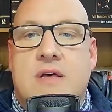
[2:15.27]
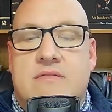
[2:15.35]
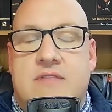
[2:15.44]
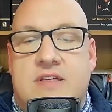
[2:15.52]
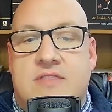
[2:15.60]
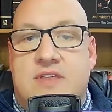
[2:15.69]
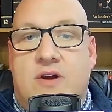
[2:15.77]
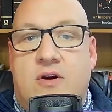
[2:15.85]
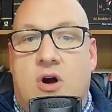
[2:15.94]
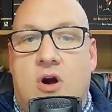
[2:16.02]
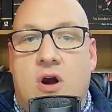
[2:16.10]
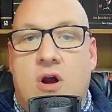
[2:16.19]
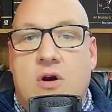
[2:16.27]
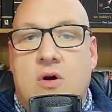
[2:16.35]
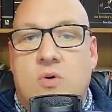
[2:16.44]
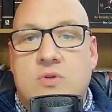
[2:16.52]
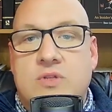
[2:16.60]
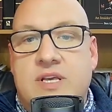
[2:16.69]
that there are
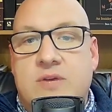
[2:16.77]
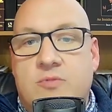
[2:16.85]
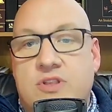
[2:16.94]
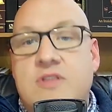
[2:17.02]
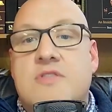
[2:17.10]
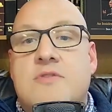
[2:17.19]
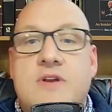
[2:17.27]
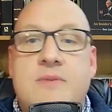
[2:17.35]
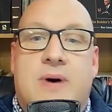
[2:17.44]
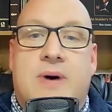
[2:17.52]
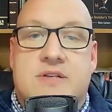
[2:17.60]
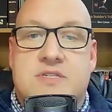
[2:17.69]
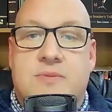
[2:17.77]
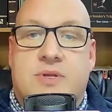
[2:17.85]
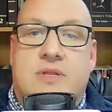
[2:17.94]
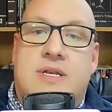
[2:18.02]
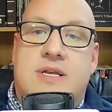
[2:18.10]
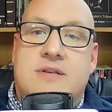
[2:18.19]
only really three
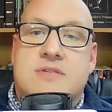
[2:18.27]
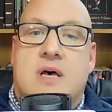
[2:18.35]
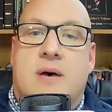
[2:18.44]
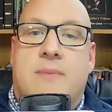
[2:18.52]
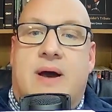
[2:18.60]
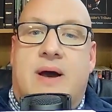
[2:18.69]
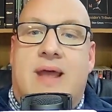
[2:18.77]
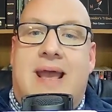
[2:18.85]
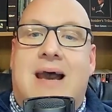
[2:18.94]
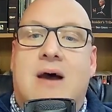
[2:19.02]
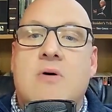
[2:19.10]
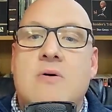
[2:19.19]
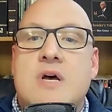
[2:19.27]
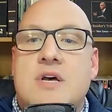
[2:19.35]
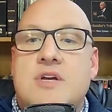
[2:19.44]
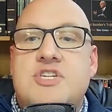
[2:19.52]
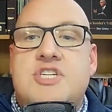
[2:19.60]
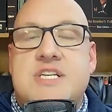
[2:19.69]
possibilities about how
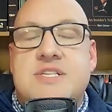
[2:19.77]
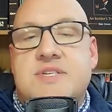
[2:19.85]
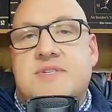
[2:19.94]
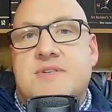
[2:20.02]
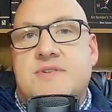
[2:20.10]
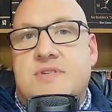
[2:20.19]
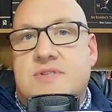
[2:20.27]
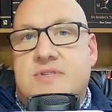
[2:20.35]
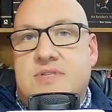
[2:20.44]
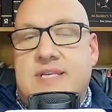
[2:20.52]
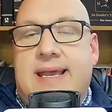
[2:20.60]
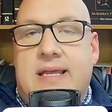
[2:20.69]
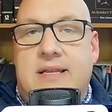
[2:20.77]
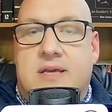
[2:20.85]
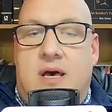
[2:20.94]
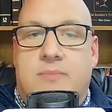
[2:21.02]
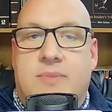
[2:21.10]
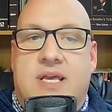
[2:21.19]
Jesus's second
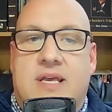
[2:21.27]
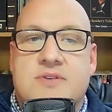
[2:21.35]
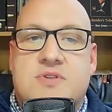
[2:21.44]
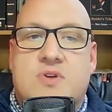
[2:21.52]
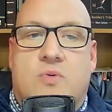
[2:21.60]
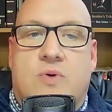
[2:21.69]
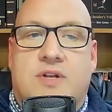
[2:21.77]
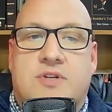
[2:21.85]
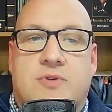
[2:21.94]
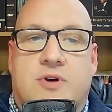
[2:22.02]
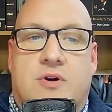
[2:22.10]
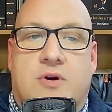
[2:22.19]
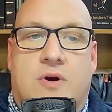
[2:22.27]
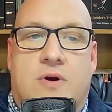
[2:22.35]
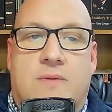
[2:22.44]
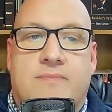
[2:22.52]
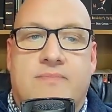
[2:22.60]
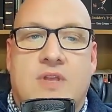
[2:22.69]
coming is going to occur.